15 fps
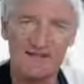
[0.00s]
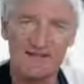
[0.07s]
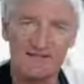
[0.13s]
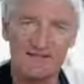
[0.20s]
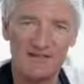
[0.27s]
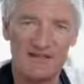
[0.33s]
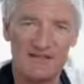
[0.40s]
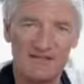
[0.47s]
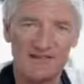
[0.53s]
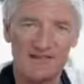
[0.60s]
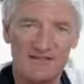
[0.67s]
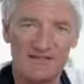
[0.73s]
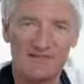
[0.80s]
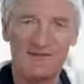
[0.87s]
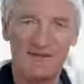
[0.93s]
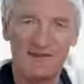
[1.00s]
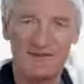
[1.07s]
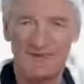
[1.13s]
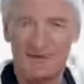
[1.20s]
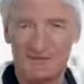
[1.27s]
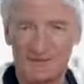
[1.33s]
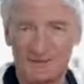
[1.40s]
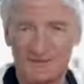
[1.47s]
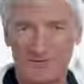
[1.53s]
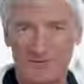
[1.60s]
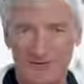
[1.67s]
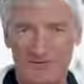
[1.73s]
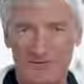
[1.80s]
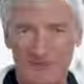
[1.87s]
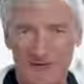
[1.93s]
burn the dust, so you don't get that
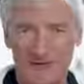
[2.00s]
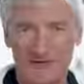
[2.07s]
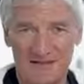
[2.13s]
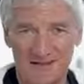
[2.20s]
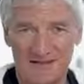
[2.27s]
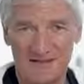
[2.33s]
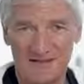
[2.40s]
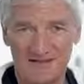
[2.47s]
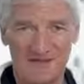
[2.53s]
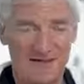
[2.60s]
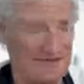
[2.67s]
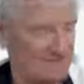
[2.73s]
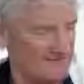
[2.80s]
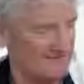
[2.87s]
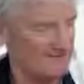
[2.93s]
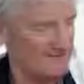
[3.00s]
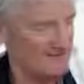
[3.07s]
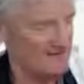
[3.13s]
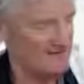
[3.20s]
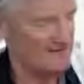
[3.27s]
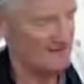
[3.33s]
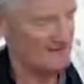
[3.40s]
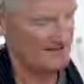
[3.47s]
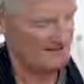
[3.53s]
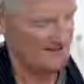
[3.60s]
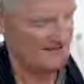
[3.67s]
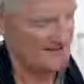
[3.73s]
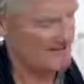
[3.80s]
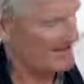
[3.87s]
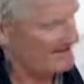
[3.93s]
awful burnt dust smell.
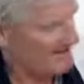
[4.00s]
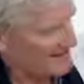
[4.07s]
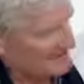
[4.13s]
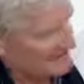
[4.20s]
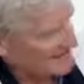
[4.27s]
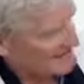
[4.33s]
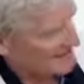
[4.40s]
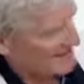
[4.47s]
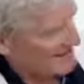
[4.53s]
So the air comes